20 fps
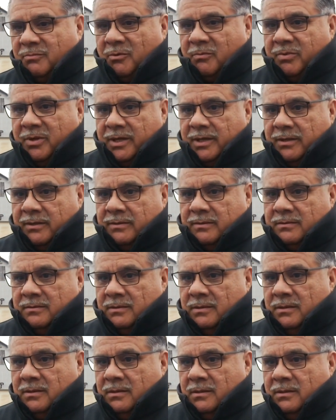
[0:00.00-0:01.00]
prepared
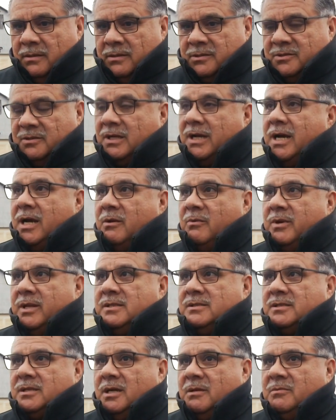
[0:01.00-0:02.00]
should high
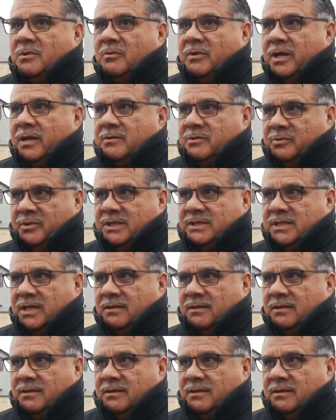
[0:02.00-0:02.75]
winds come and we have trees